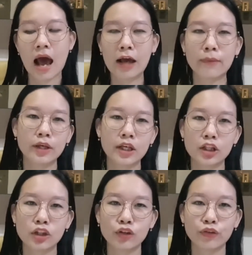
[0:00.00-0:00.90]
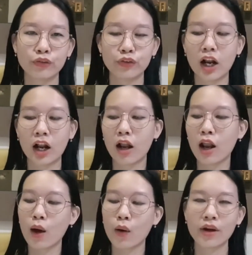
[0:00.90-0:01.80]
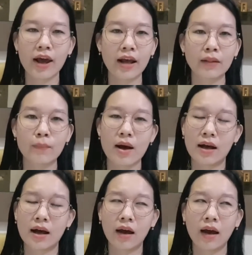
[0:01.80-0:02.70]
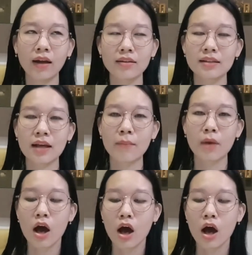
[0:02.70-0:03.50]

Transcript: I began to feel alone, had some